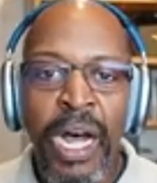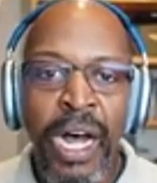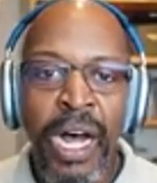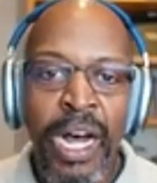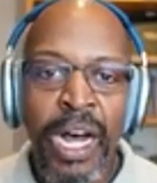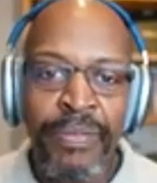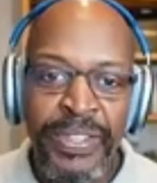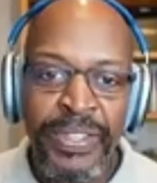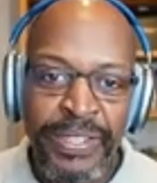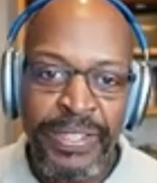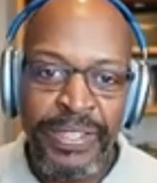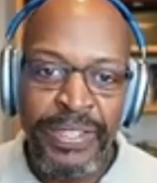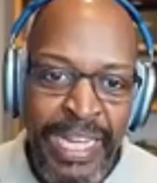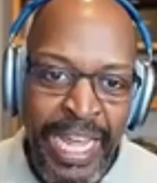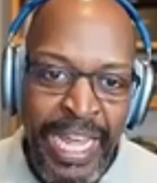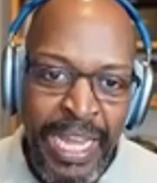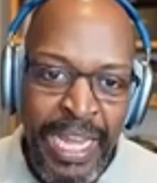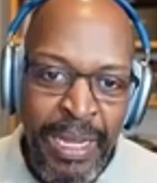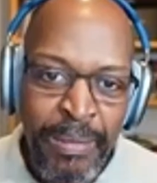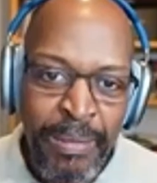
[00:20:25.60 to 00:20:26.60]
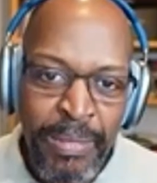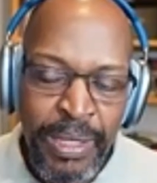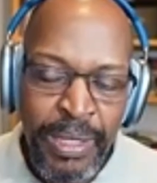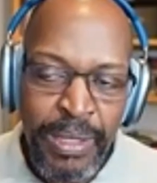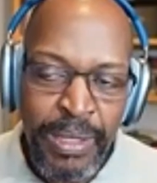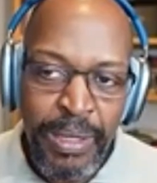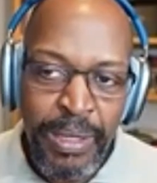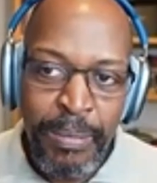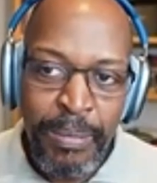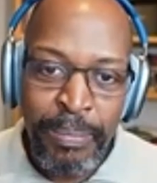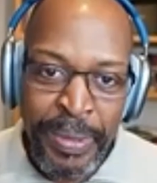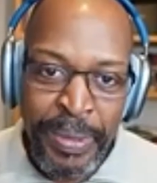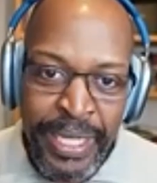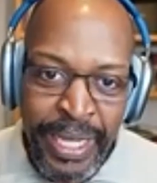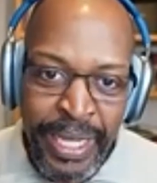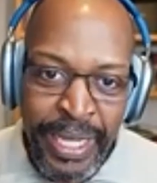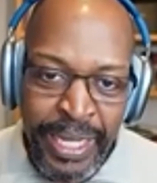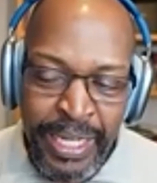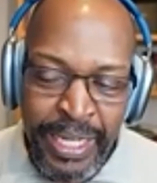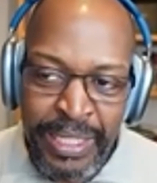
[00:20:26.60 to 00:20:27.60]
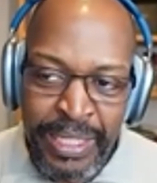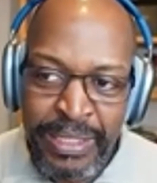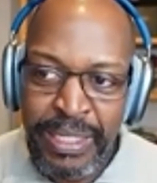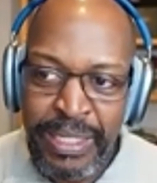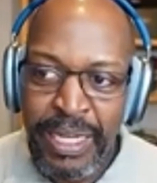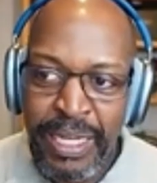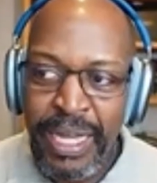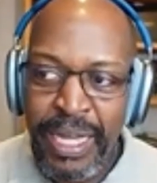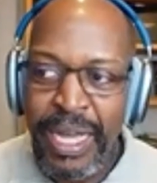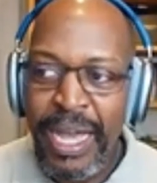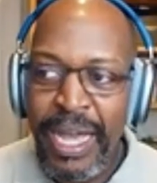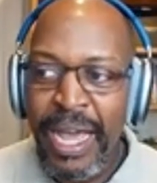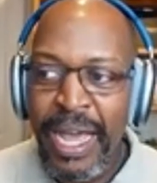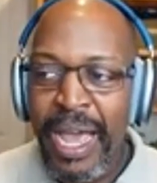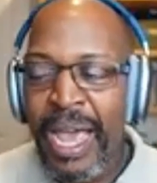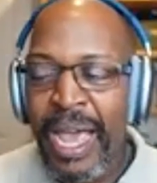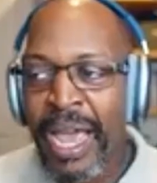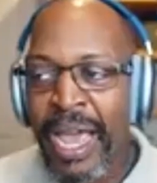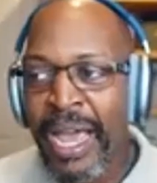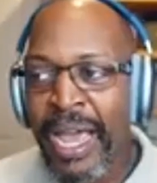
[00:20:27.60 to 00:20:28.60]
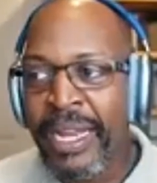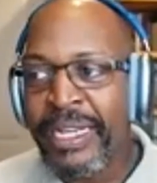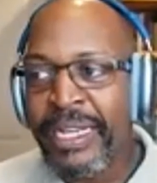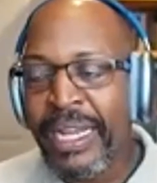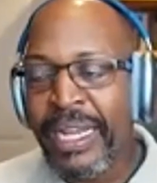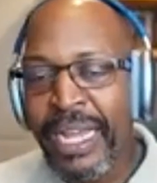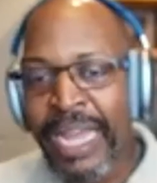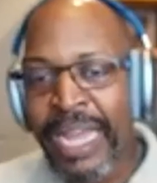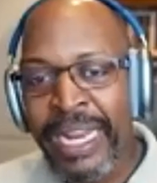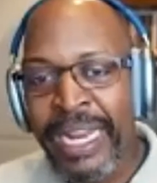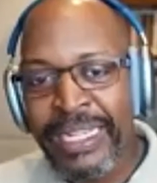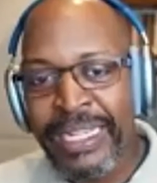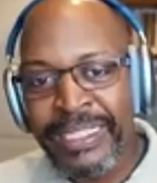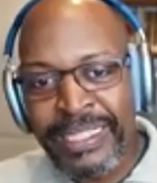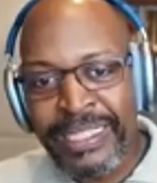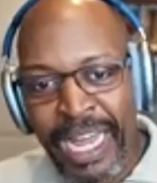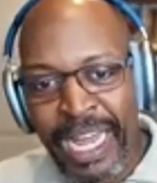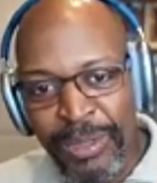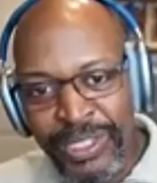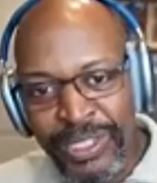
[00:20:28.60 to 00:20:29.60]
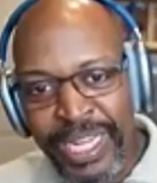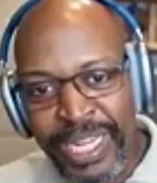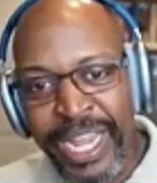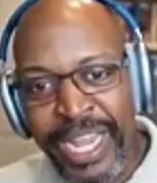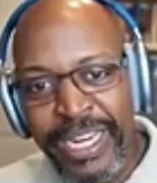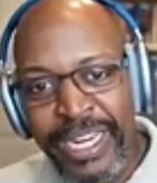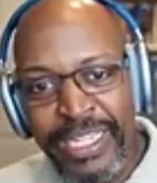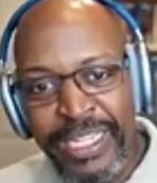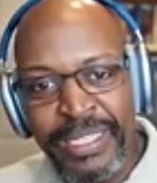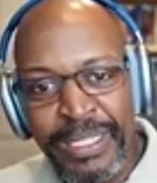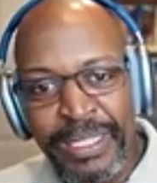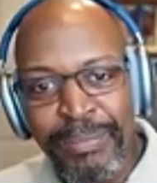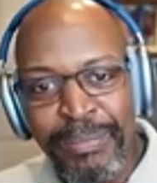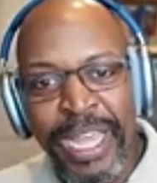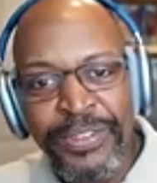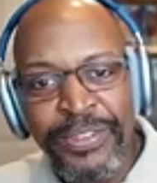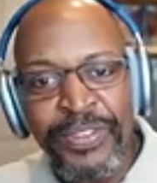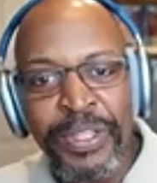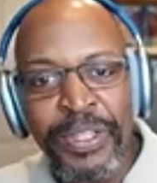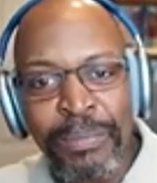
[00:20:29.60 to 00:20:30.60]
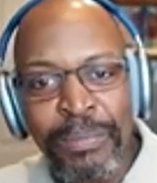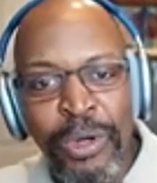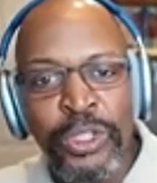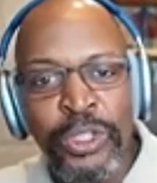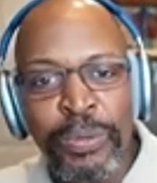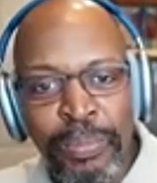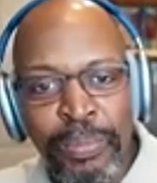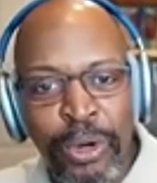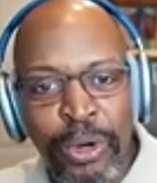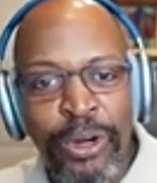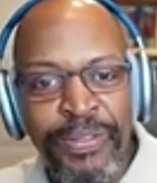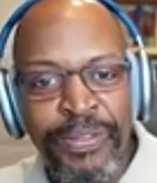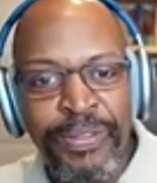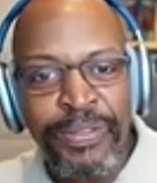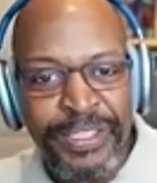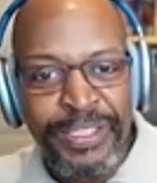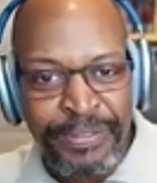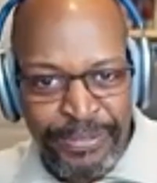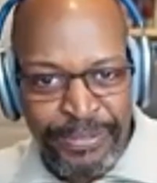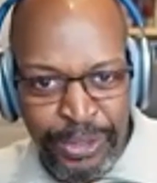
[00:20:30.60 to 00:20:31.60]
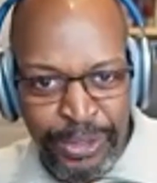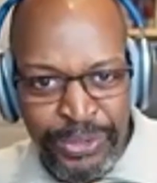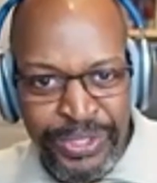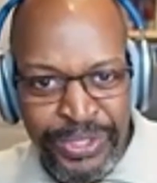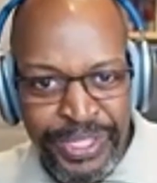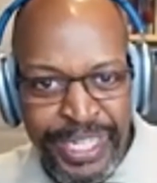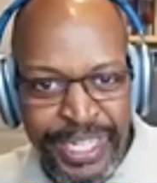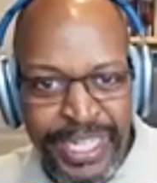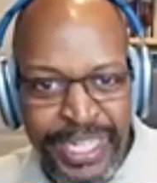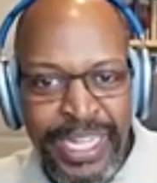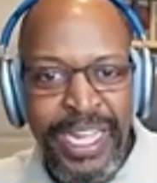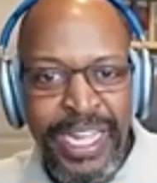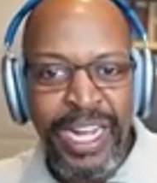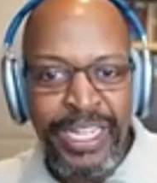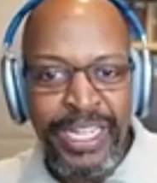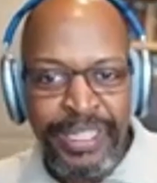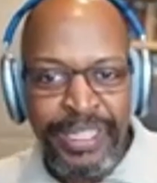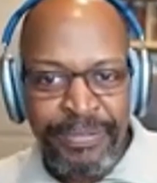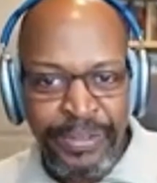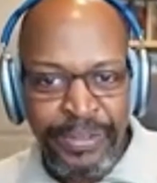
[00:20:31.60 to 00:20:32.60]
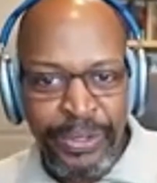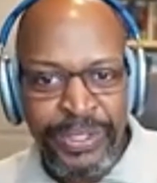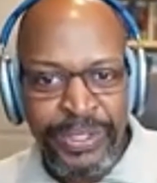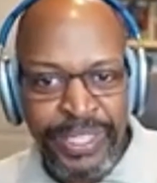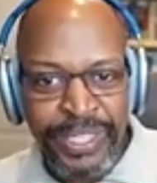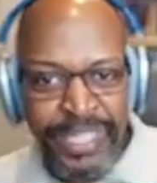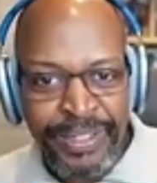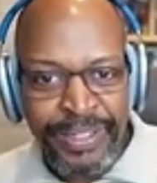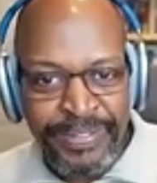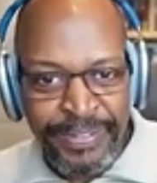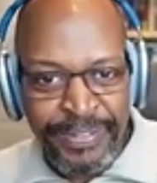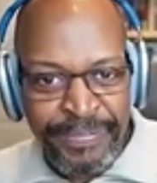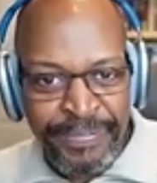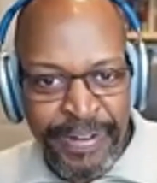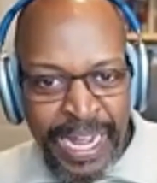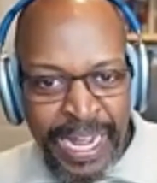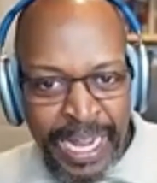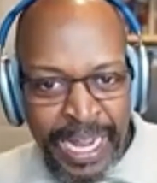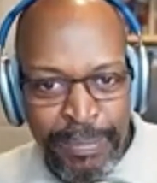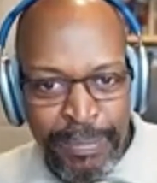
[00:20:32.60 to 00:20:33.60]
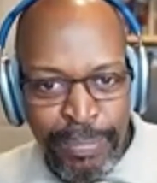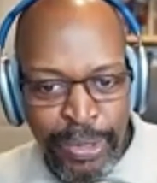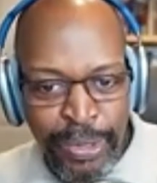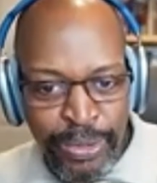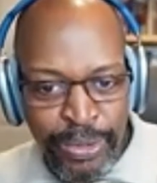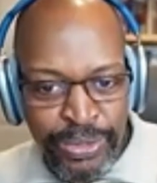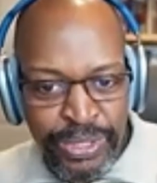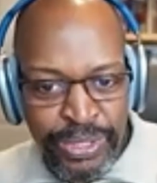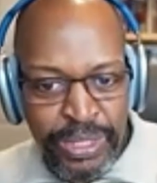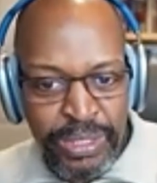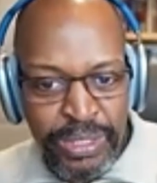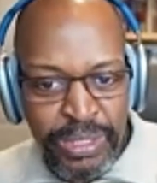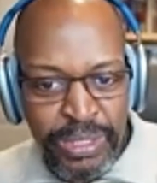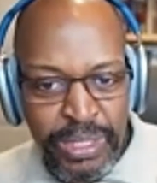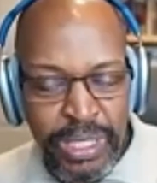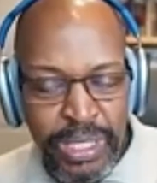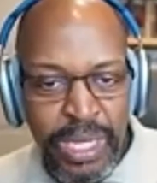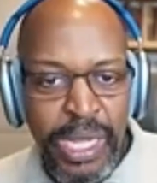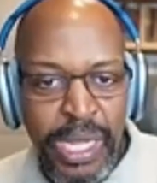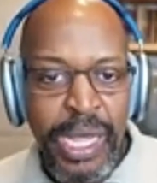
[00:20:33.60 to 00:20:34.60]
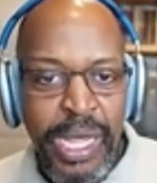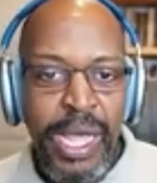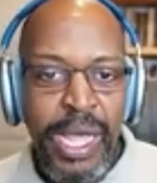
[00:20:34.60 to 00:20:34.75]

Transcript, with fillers: uh, of the same beings and it simultaneously makes for the most perfect diversity, a diversity of divine persons.